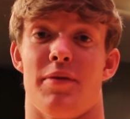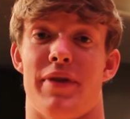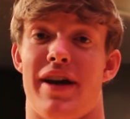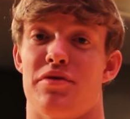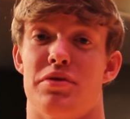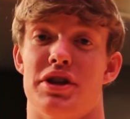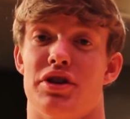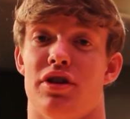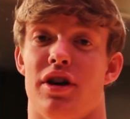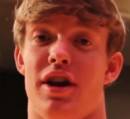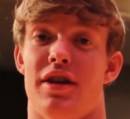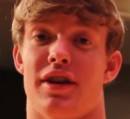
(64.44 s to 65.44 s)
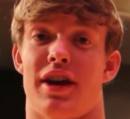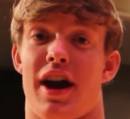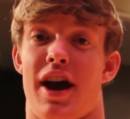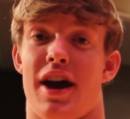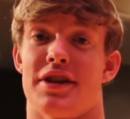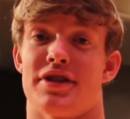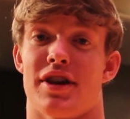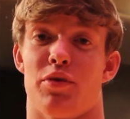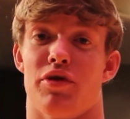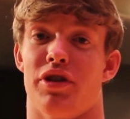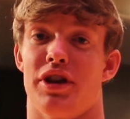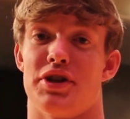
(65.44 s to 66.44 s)
Everybody's great, the cast, like,
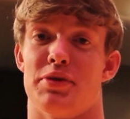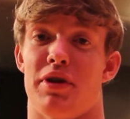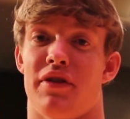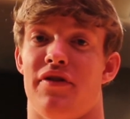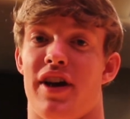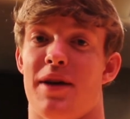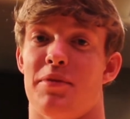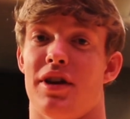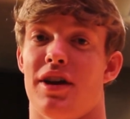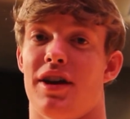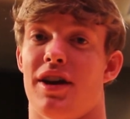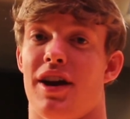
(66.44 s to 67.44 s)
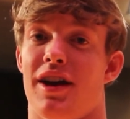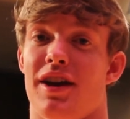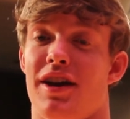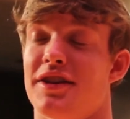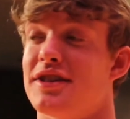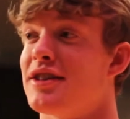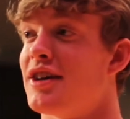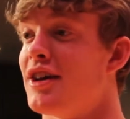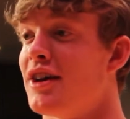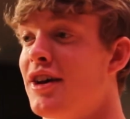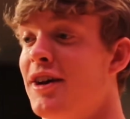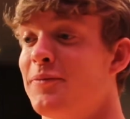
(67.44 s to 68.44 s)
we're really just a big family and
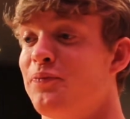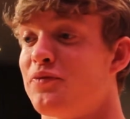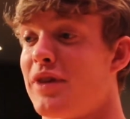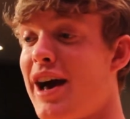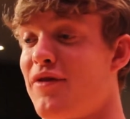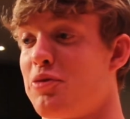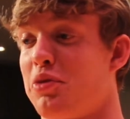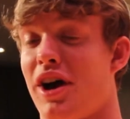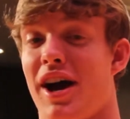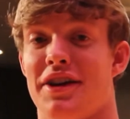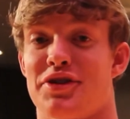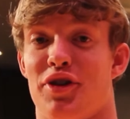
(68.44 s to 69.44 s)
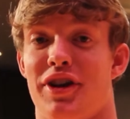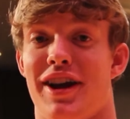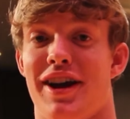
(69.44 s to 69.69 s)
having a blast right